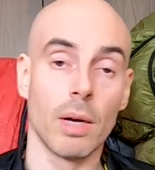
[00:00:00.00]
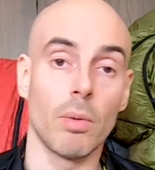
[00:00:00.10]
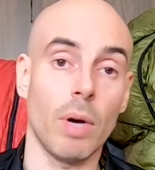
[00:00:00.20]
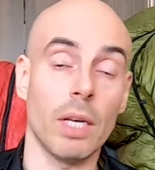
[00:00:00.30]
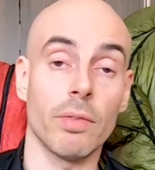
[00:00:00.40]

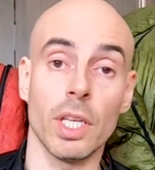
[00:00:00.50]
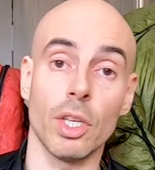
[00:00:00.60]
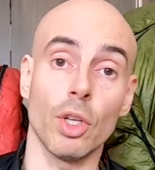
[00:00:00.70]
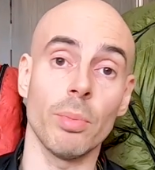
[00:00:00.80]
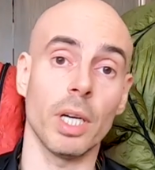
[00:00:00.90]
one of the
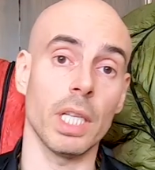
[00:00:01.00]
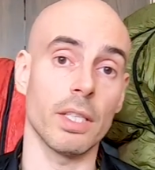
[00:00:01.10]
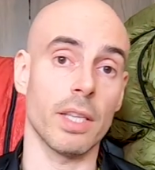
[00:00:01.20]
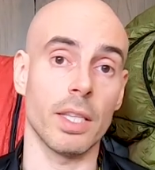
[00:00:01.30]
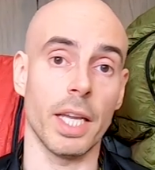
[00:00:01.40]
new
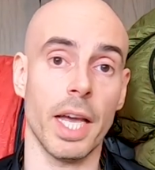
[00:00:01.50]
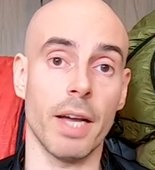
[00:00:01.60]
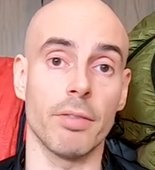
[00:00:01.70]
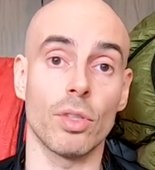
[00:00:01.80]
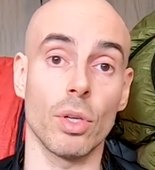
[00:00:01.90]
models that they
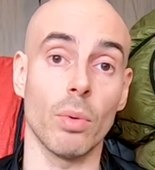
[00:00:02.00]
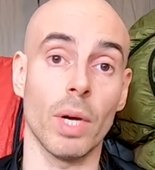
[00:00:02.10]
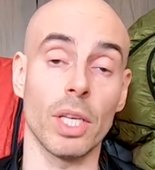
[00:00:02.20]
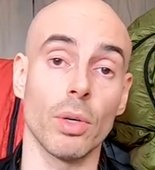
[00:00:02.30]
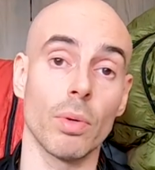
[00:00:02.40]
have. So
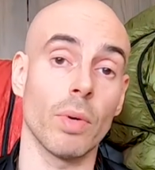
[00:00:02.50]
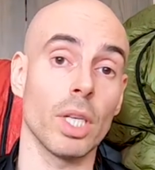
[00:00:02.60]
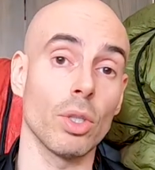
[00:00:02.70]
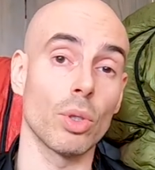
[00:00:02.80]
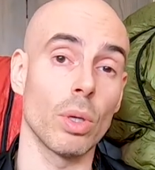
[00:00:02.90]
when
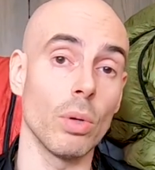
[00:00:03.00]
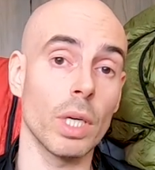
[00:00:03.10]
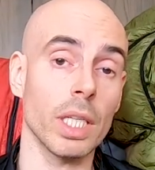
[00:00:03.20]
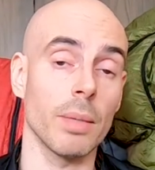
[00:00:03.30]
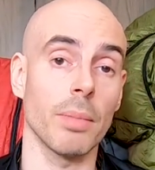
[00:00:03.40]
you
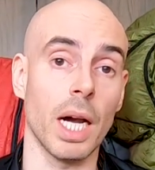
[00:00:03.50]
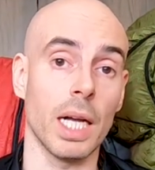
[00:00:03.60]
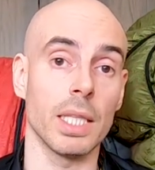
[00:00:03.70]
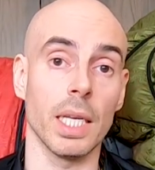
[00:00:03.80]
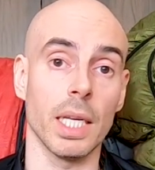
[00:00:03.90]
look at
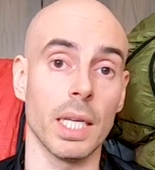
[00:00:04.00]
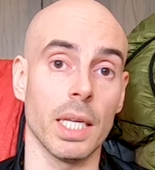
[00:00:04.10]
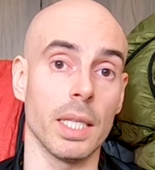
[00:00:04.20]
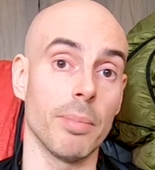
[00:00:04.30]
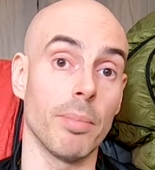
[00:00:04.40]

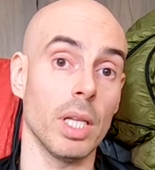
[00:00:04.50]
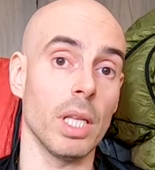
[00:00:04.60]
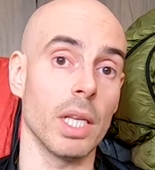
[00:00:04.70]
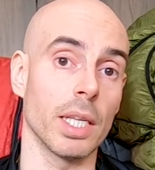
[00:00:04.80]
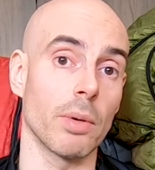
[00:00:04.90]
the
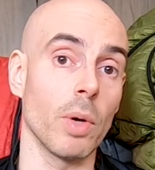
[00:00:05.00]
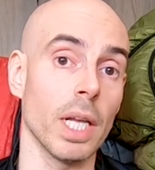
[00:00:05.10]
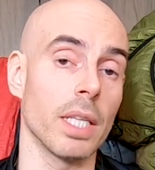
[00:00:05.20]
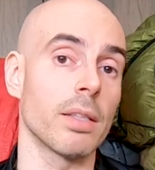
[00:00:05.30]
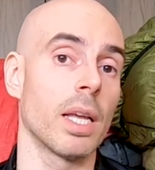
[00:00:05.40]
model, the
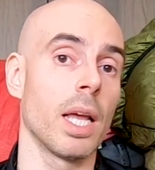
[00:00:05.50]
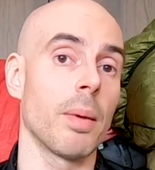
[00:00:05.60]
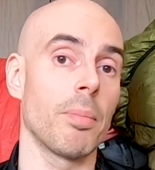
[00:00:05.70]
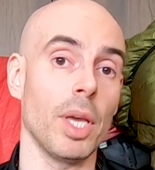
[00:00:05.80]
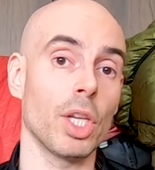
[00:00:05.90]
quilts,
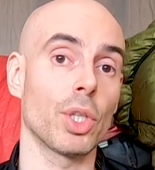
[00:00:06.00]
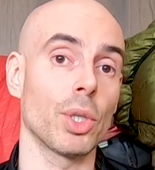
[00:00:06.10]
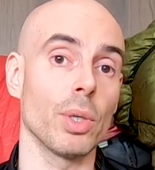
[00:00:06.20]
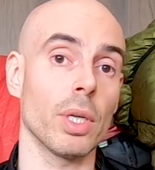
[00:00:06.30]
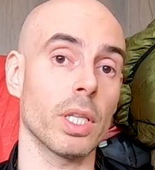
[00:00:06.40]
make
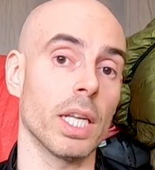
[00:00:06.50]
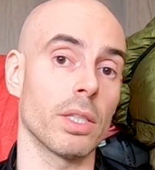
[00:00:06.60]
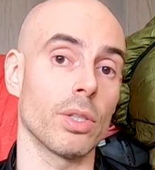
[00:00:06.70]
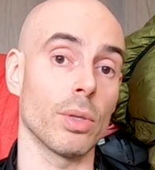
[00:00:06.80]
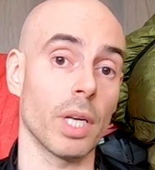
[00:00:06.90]
sure
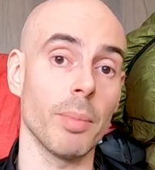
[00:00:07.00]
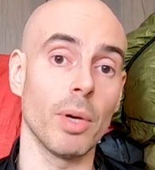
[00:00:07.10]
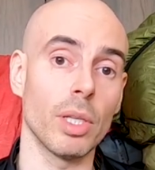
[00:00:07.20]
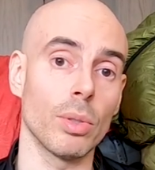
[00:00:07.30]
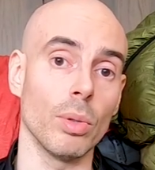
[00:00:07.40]
that you're
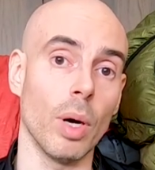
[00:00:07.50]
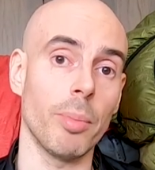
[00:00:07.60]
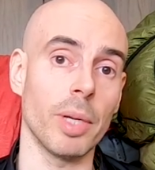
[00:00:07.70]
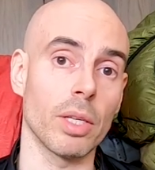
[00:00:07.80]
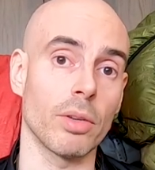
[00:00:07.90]
able to
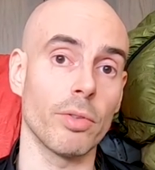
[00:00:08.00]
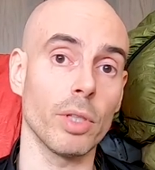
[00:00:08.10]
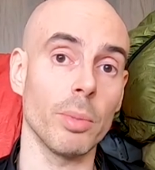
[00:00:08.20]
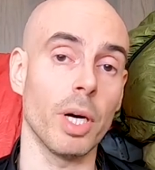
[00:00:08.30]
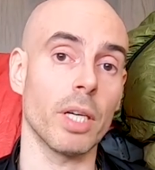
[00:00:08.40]
open your
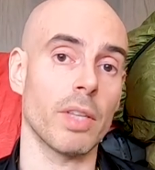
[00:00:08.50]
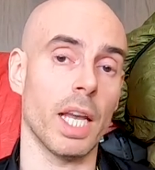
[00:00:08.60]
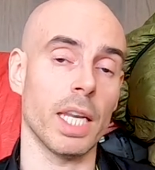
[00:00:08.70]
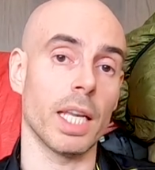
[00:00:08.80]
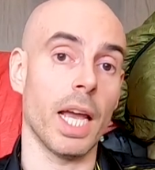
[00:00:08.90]
foot box
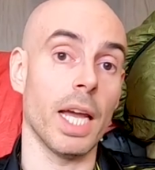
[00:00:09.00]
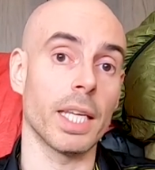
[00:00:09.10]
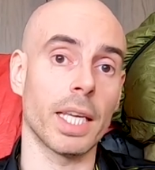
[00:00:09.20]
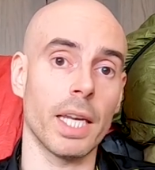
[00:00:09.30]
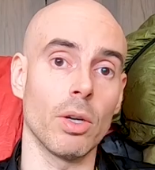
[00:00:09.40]
and
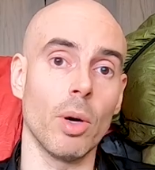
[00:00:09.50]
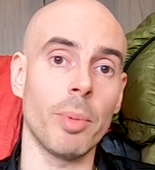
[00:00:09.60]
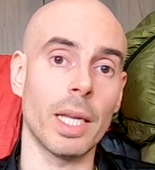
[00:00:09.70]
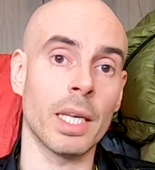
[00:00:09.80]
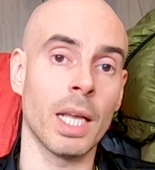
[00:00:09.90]
it can
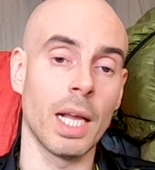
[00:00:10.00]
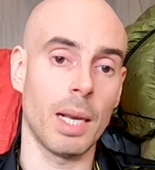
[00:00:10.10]
open